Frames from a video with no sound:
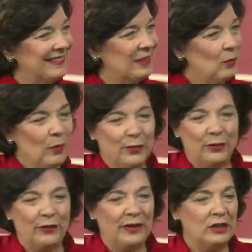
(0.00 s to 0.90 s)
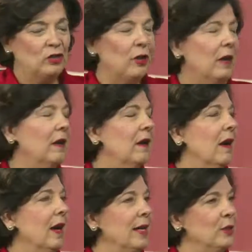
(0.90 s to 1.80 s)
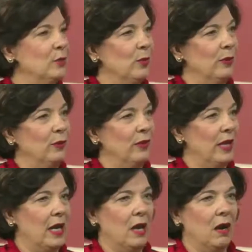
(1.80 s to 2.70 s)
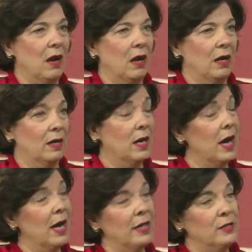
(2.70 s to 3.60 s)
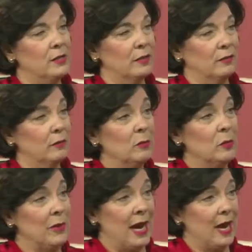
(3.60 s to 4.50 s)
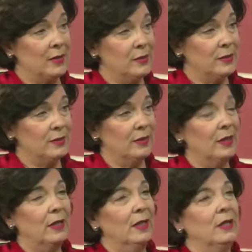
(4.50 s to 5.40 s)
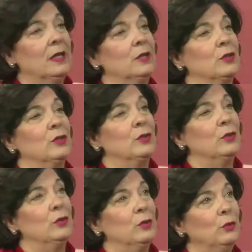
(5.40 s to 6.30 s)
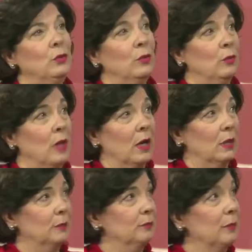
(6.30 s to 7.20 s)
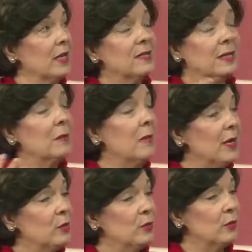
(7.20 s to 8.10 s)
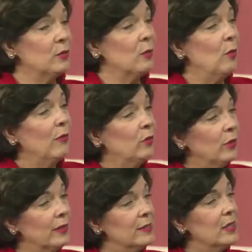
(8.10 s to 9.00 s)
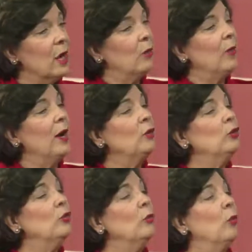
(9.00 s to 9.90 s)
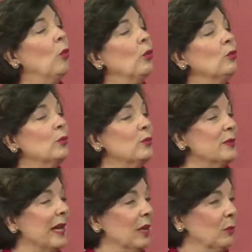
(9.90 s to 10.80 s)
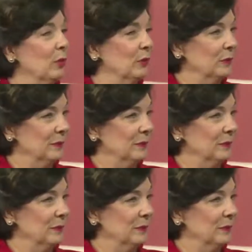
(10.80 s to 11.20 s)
whether they're angelic guides, whether they are guides from the past, to ascended masters, whoever it is around your boardroom table.